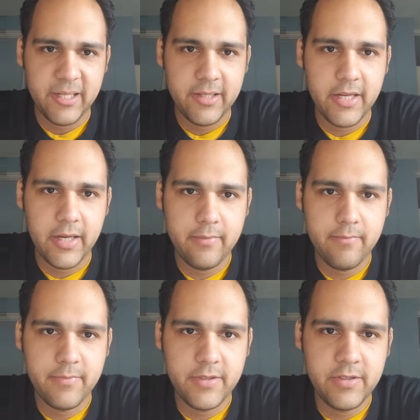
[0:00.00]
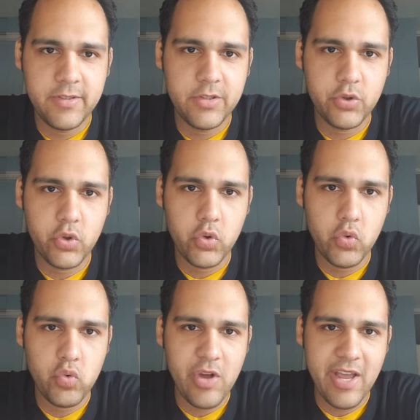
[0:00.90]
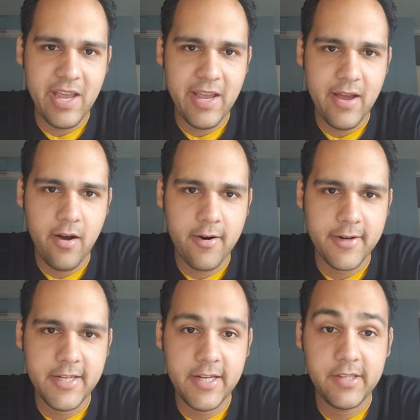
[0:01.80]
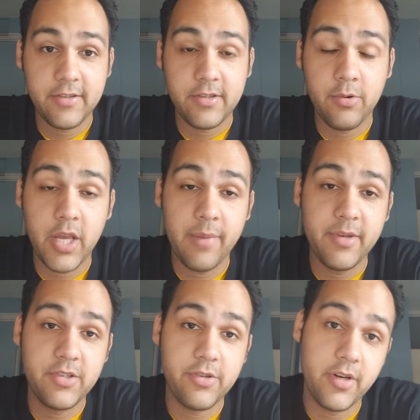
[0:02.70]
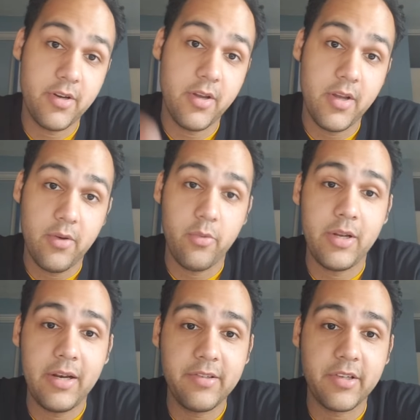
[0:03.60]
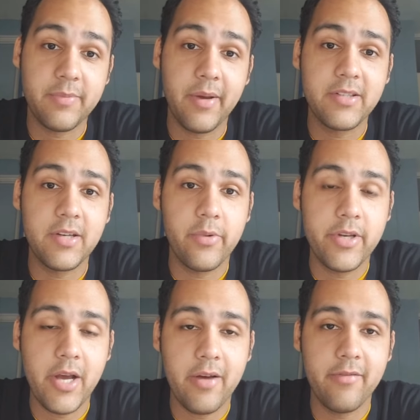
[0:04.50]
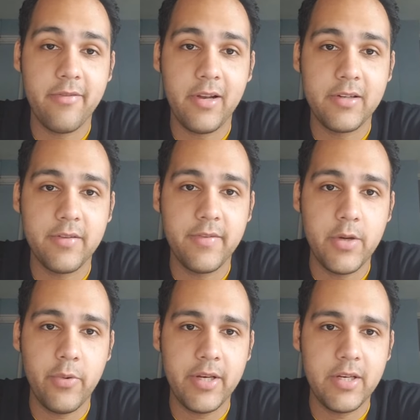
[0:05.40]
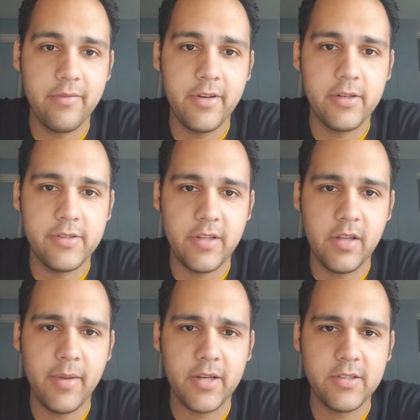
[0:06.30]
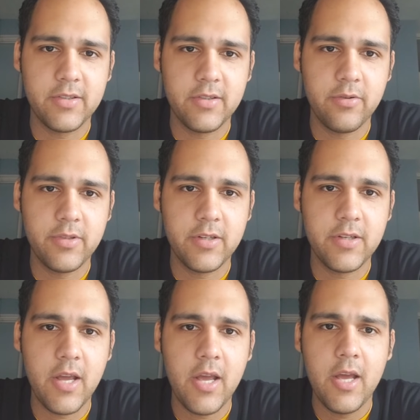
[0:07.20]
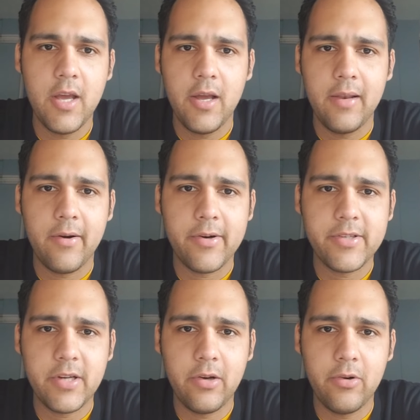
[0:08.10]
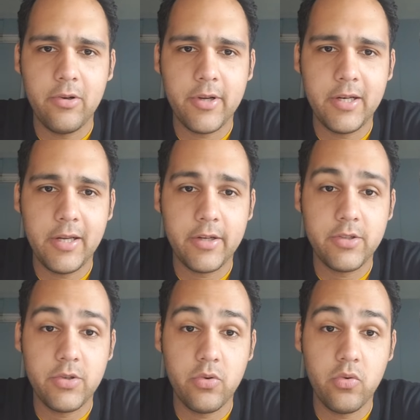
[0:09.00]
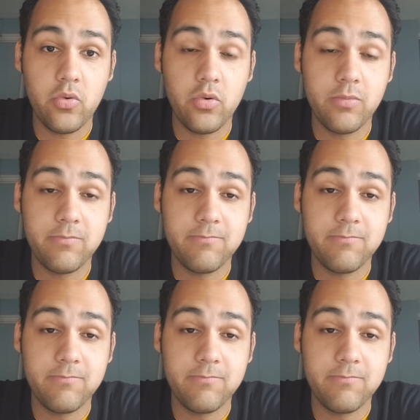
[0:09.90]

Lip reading: Dems2ARD says no chemistry. Well, that is expected when you have a lot of new individuals in the mix, don't it? Lawrence and Lowe looking like two.